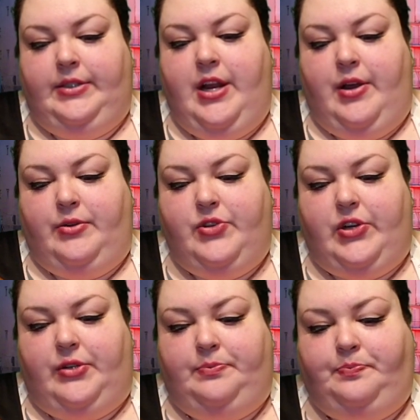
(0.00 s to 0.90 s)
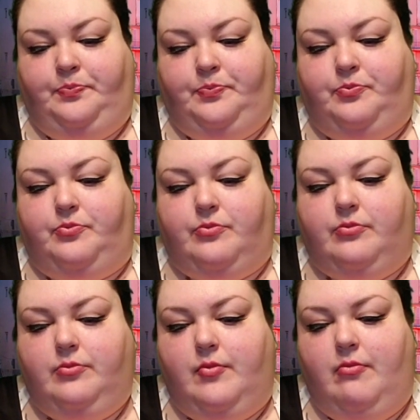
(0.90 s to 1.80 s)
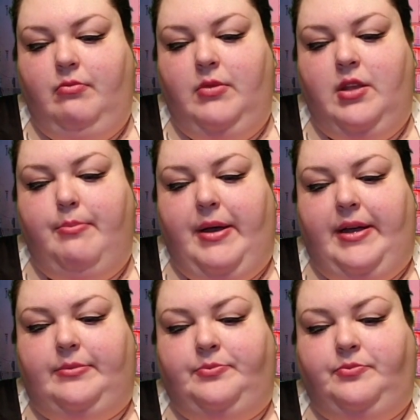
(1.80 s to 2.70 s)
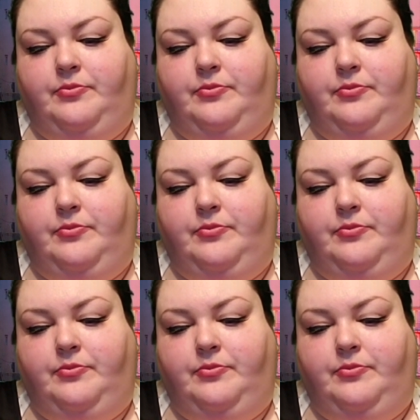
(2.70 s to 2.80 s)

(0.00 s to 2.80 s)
You know, so, but